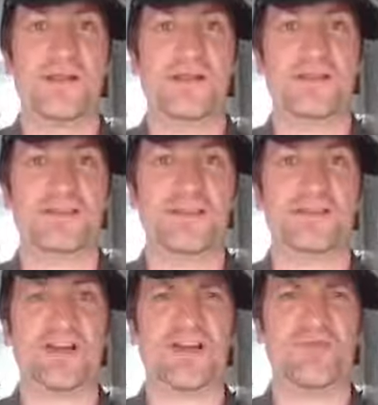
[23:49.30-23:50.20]
Lynn
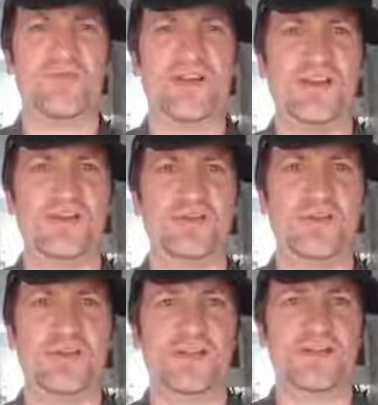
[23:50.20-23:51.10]
says, I am really
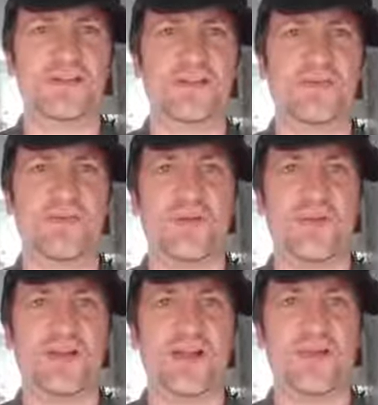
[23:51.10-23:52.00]
enjoying this. It's a great
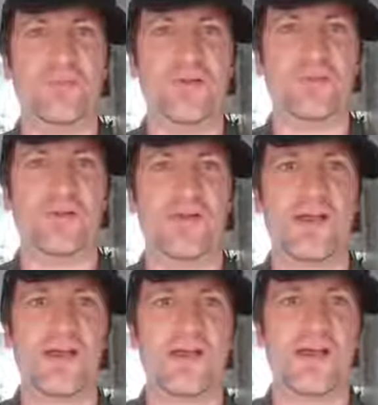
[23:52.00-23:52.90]
way to help people.
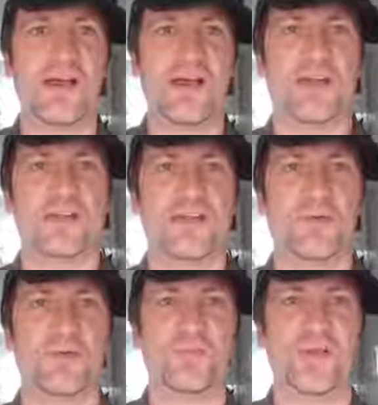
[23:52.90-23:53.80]
I think
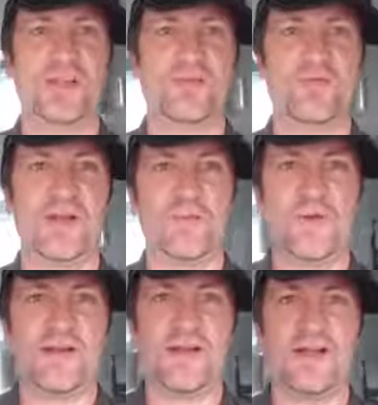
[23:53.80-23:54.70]
it would be a great
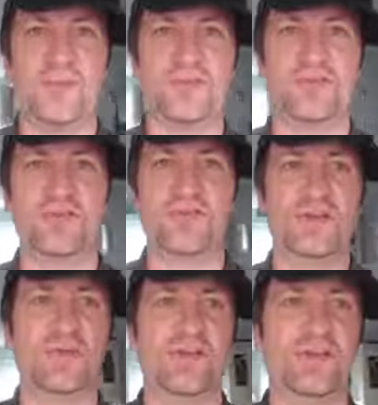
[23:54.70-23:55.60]
way to help children
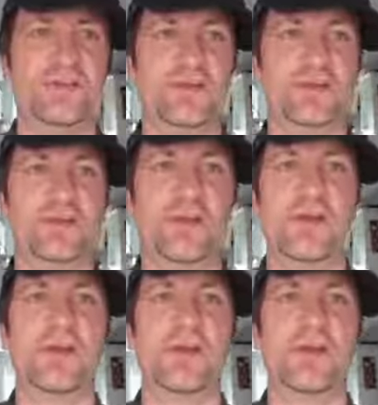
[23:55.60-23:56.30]
who have issues.